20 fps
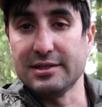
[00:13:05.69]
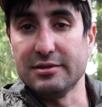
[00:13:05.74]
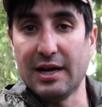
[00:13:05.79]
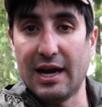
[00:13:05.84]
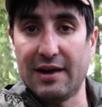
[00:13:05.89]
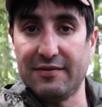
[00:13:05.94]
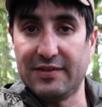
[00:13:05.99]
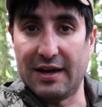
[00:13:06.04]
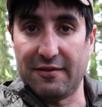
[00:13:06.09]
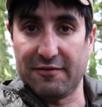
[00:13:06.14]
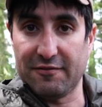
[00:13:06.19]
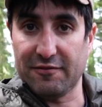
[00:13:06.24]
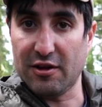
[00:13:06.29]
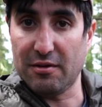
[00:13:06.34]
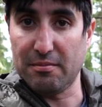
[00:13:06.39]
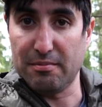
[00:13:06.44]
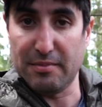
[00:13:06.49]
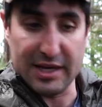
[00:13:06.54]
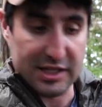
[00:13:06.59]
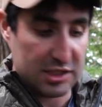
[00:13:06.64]
You have that
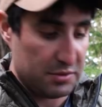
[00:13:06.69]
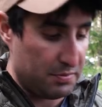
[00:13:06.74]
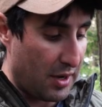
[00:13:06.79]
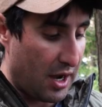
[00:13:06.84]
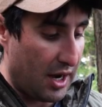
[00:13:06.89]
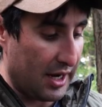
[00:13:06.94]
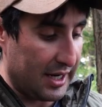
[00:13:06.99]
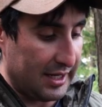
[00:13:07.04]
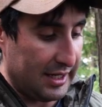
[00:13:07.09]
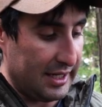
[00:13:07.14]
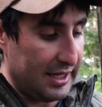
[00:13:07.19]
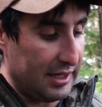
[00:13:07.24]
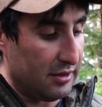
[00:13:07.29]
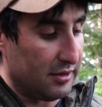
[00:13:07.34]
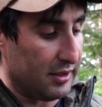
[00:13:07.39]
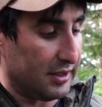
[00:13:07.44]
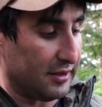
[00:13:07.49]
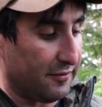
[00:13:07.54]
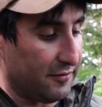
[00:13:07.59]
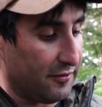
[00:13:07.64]
front mesh pocket
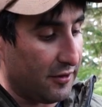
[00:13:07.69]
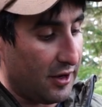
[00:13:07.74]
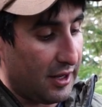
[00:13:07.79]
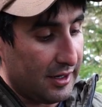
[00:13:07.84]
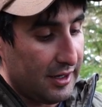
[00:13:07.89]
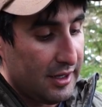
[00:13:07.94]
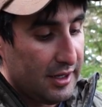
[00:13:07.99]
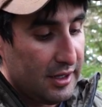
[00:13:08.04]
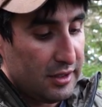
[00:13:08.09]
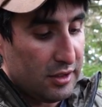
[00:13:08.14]
here in the front.